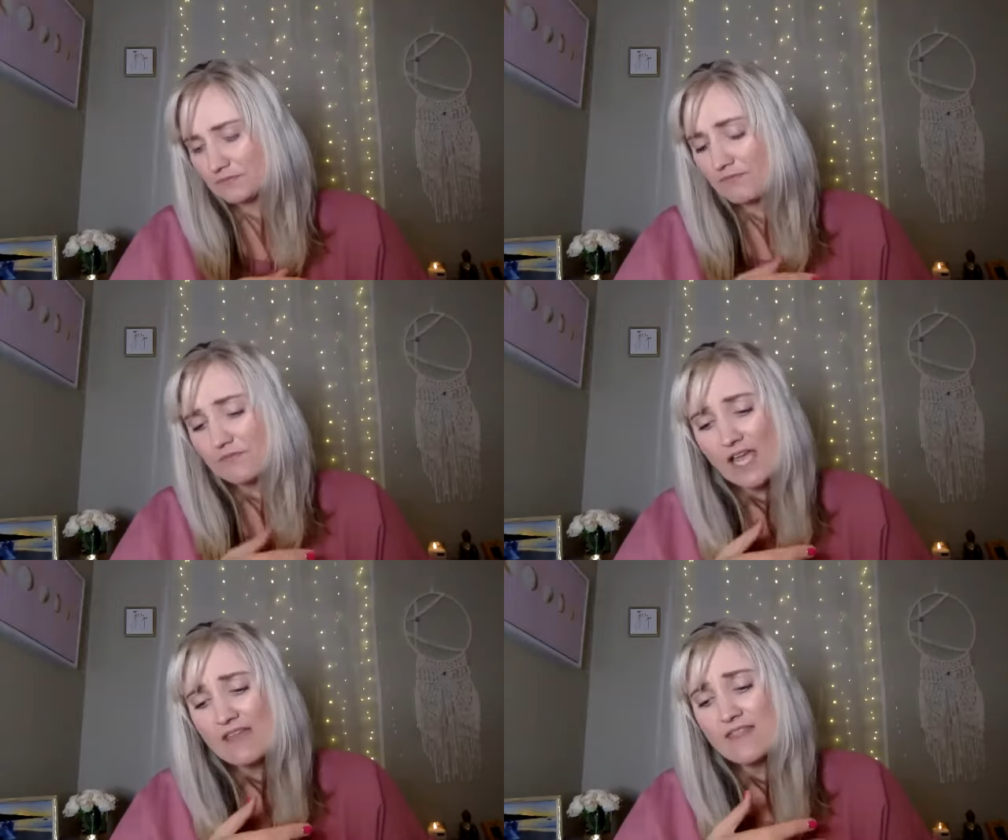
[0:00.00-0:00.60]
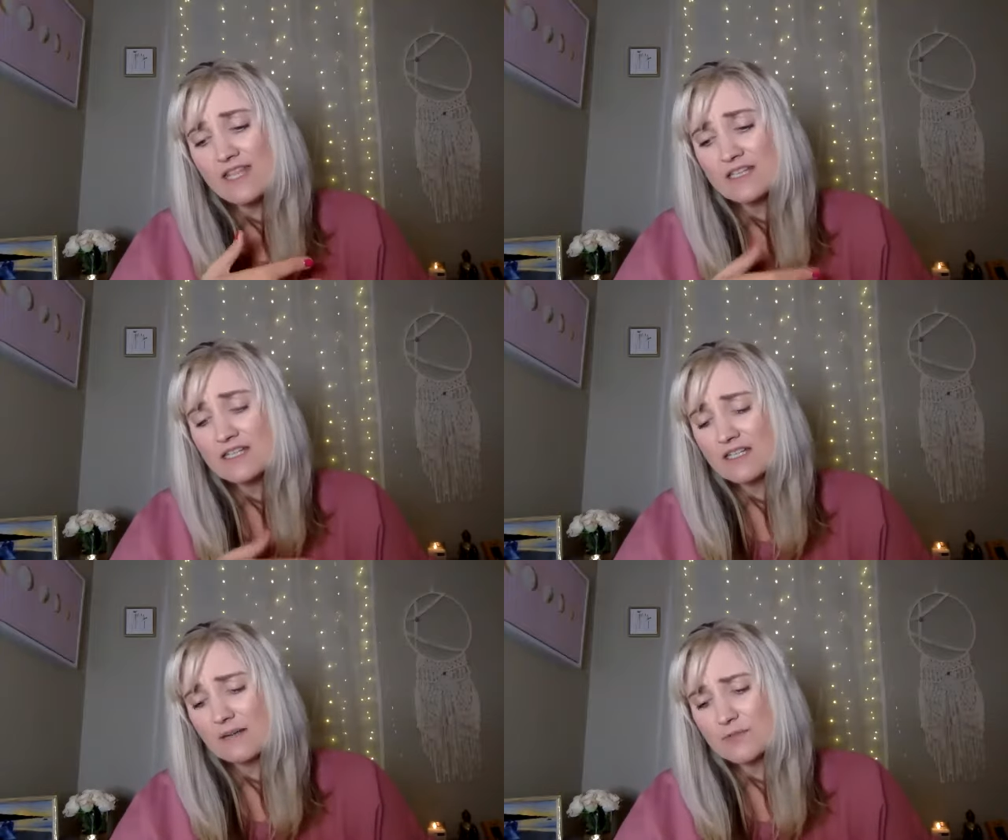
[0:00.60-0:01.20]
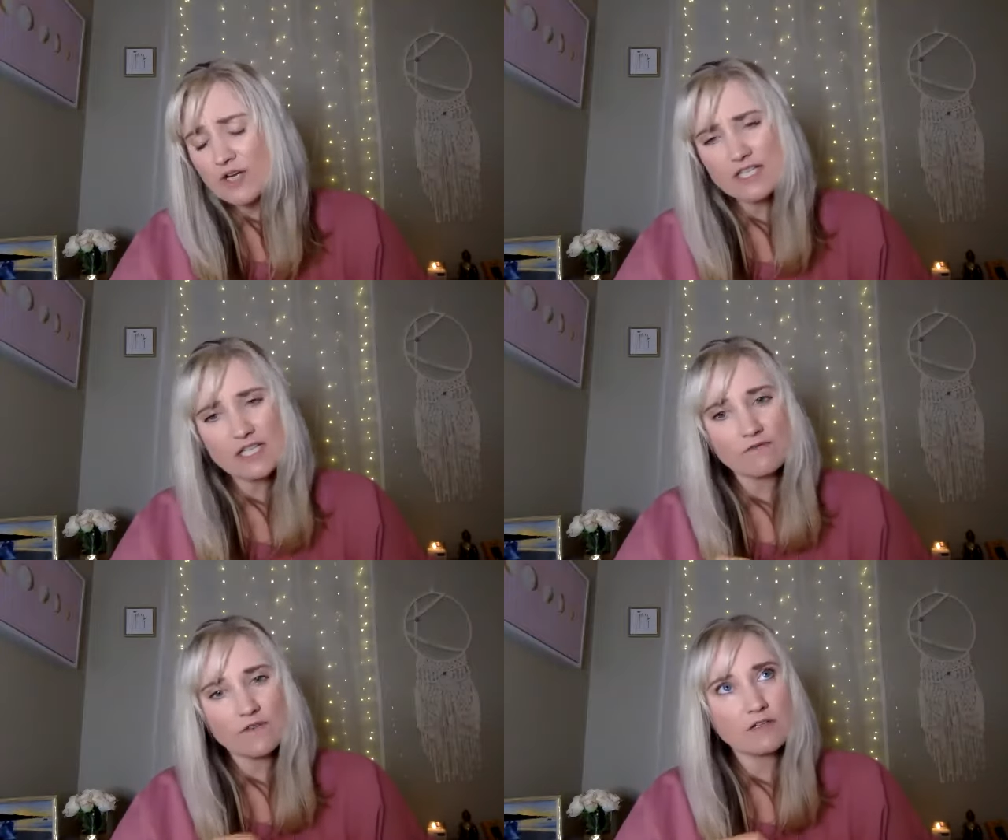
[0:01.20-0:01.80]
And then I'm trying to think
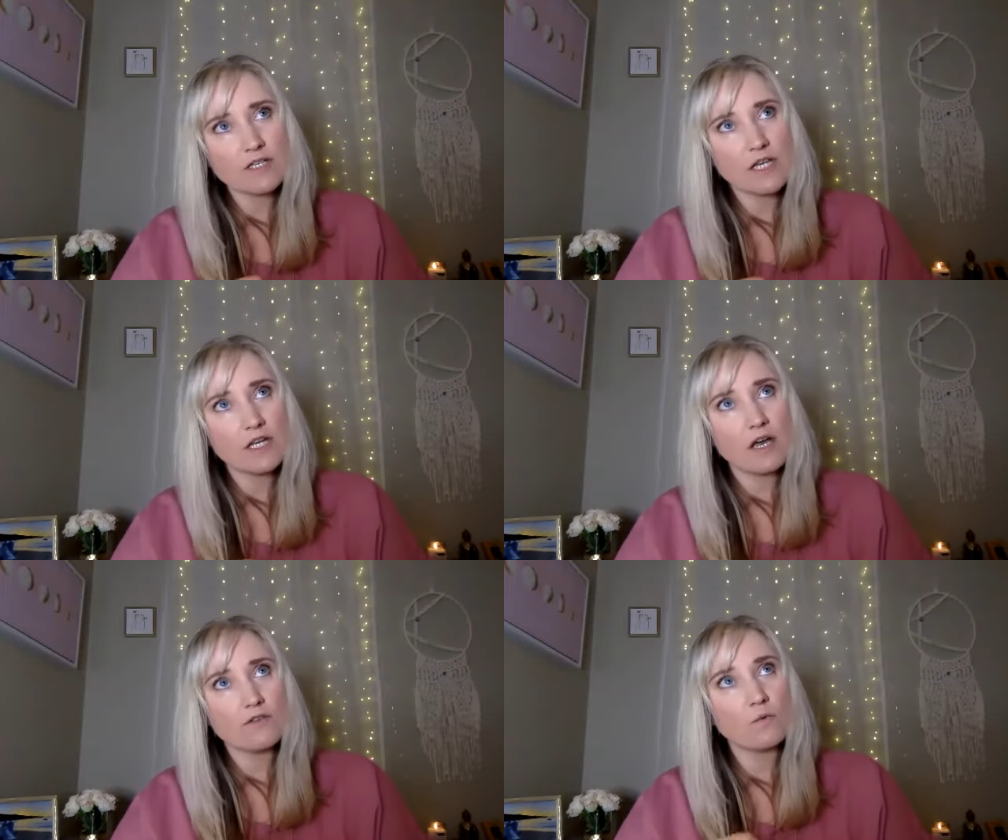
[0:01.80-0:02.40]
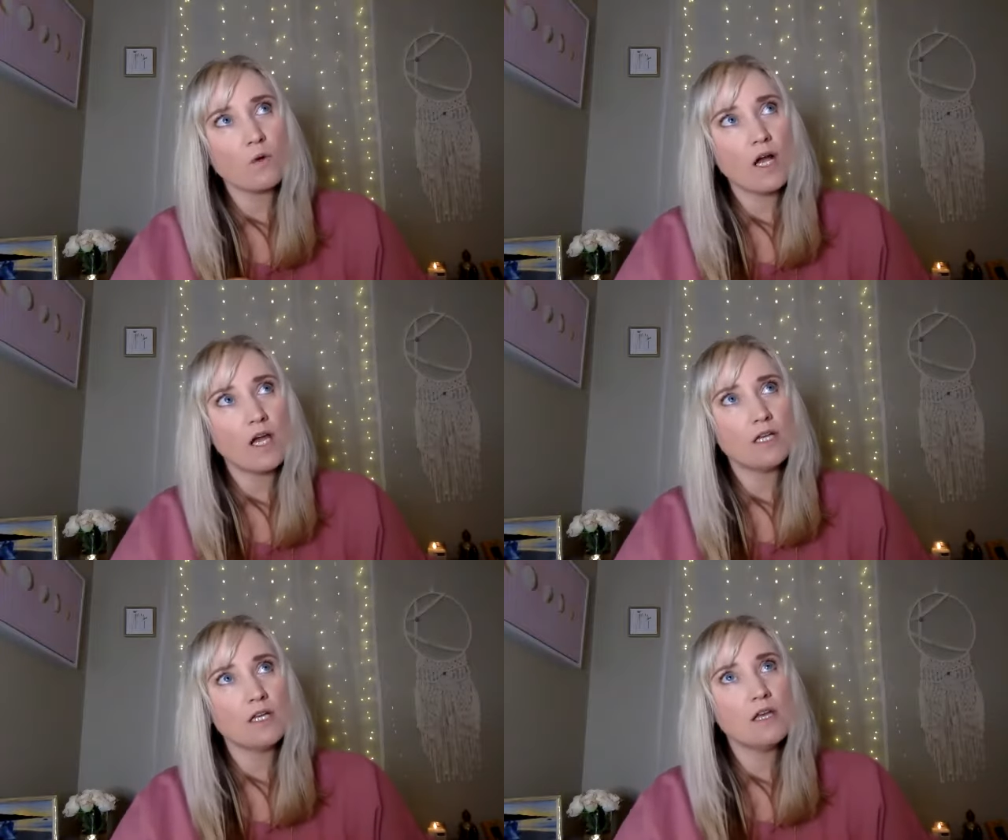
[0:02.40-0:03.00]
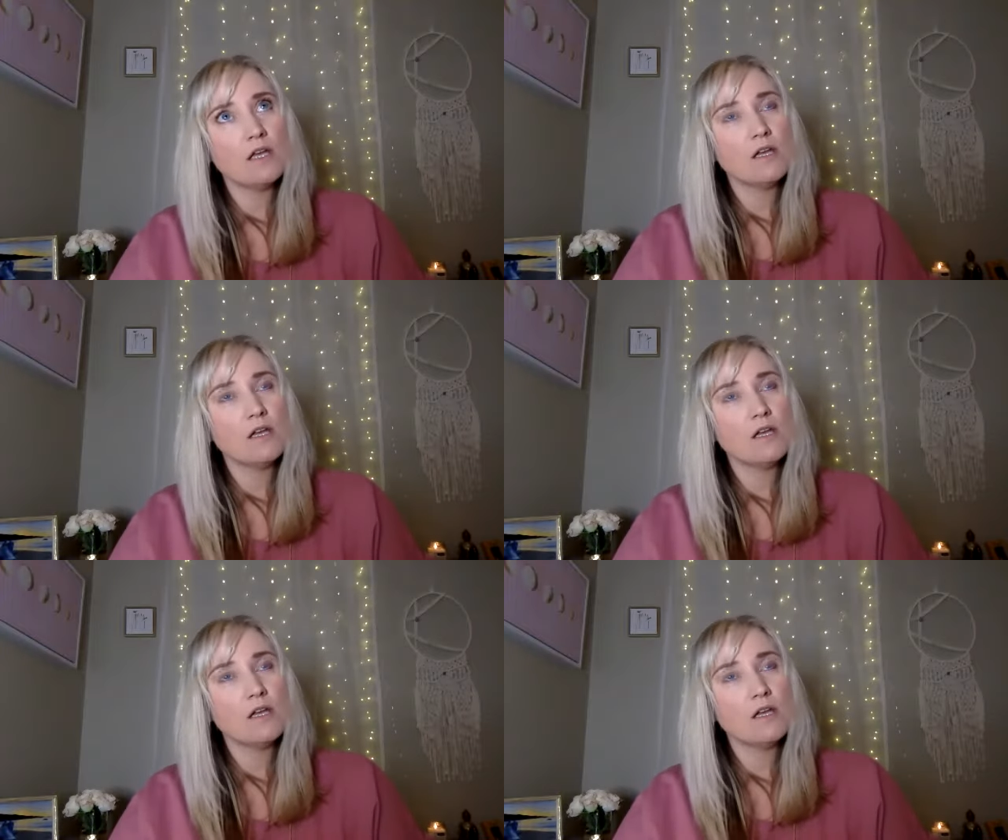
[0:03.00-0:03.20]
if there's another one.